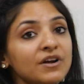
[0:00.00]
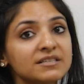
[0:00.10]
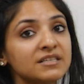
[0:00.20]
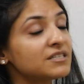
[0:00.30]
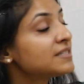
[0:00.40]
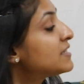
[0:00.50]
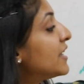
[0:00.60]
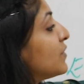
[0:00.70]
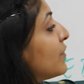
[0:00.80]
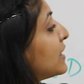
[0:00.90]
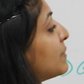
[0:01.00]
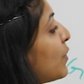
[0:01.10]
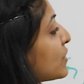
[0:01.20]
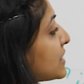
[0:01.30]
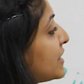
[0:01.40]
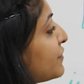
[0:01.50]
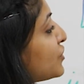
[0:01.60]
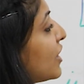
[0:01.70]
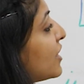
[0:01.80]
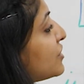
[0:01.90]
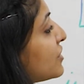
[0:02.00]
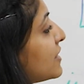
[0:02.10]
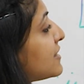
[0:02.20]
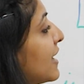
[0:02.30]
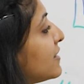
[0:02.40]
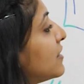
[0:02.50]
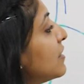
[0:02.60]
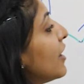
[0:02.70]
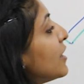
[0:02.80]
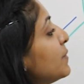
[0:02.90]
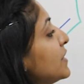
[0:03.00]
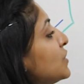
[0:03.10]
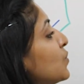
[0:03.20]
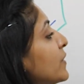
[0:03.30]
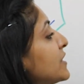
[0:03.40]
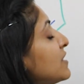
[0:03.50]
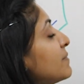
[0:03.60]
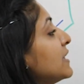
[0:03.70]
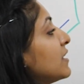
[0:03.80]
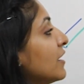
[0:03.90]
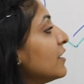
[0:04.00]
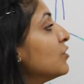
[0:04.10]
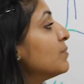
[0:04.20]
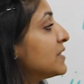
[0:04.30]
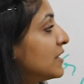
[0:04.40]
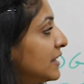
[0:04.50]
transition state where the positive charge is at the carbon to which the methyl group is